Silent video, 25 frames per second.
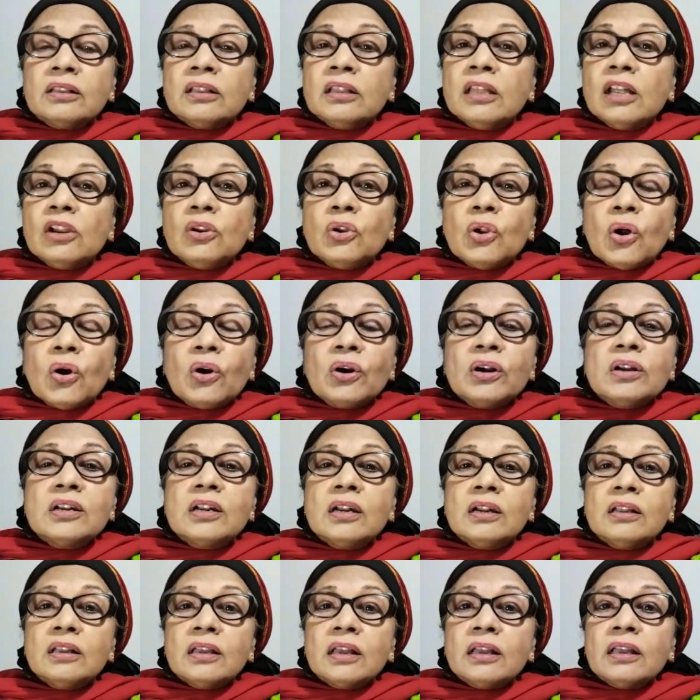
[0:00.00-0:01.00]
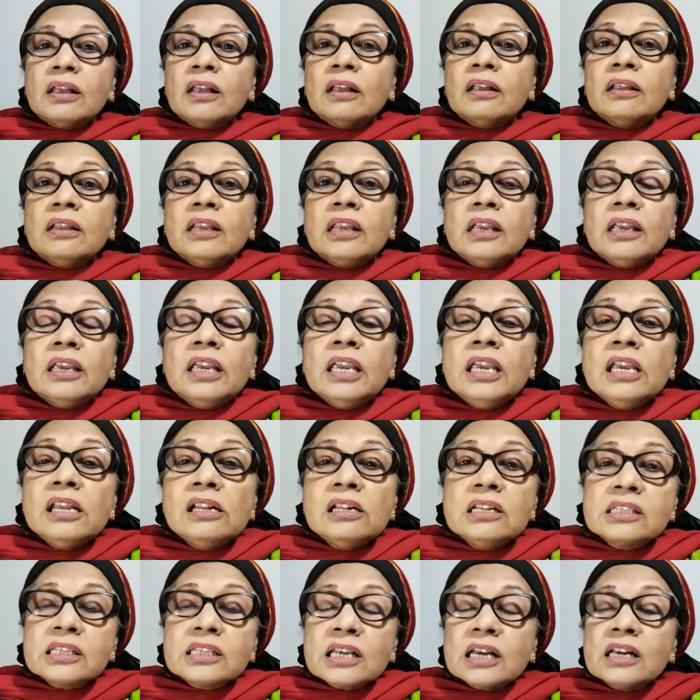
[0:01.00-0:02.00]
The Lord
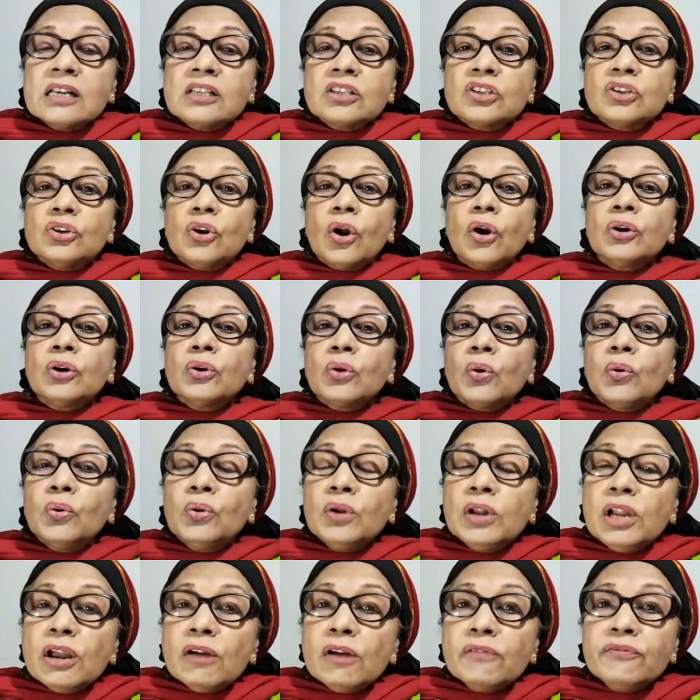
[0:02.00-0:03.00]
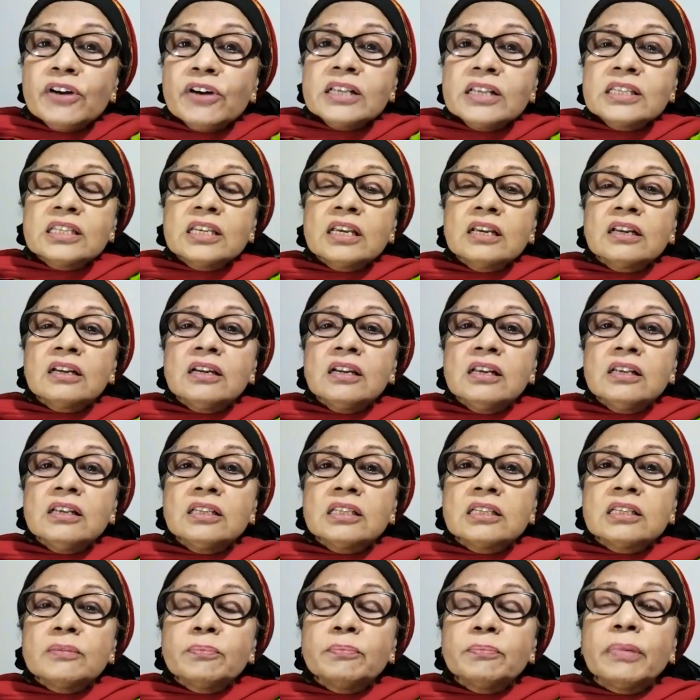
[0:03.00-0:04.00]
heals us not only of our
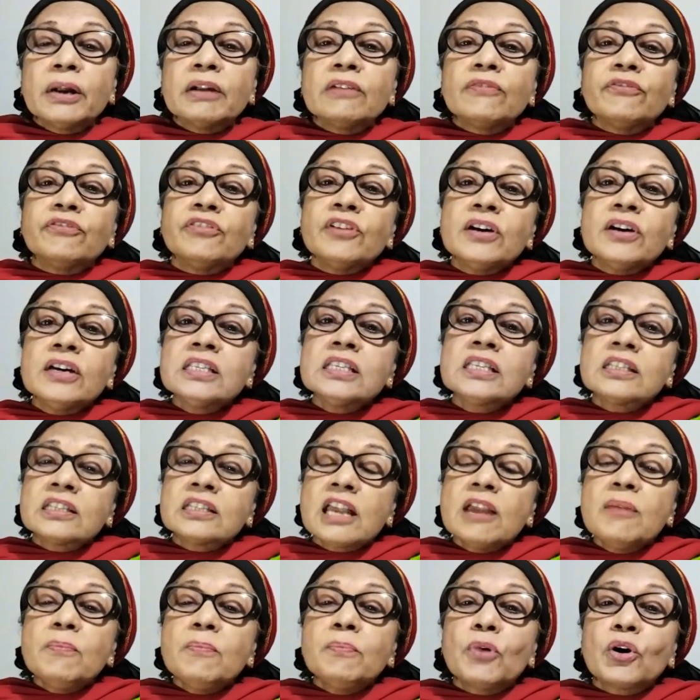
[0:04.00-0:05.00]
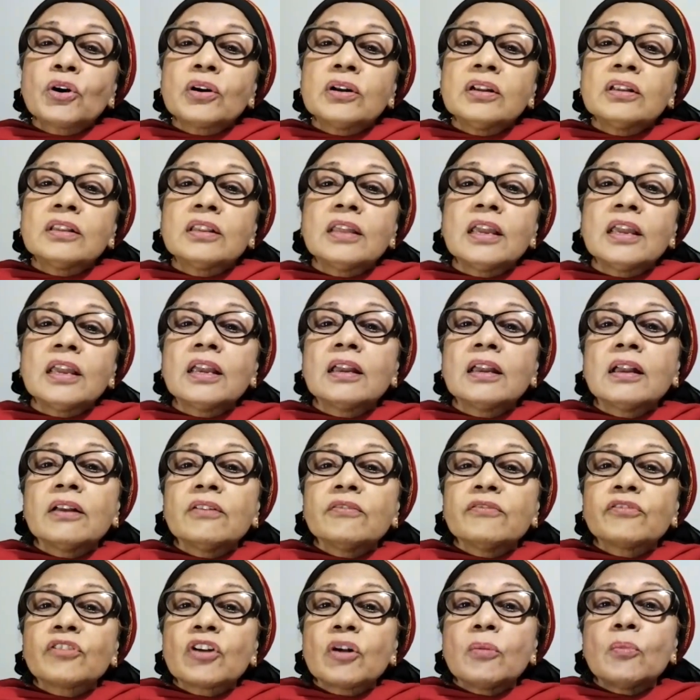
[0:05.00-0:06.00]
sickness, but first important thing,
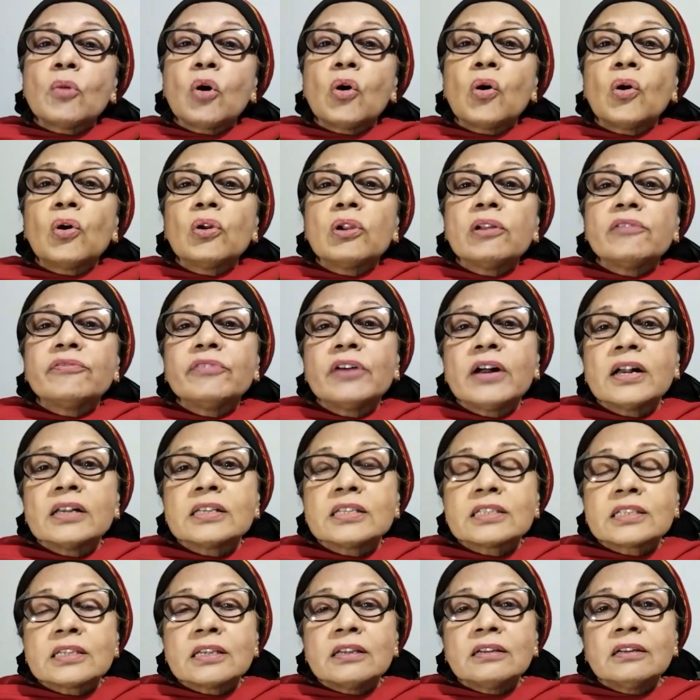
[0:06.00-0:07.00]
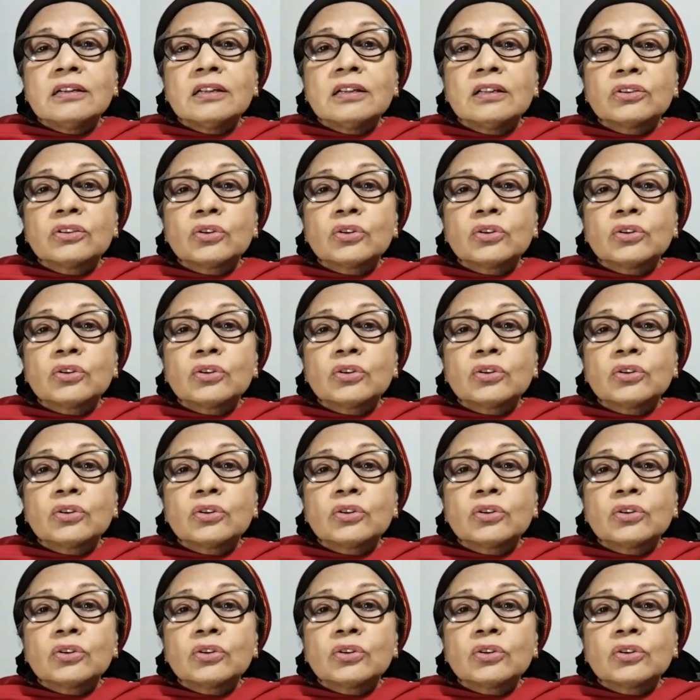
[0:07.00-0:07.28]
from all of our sin.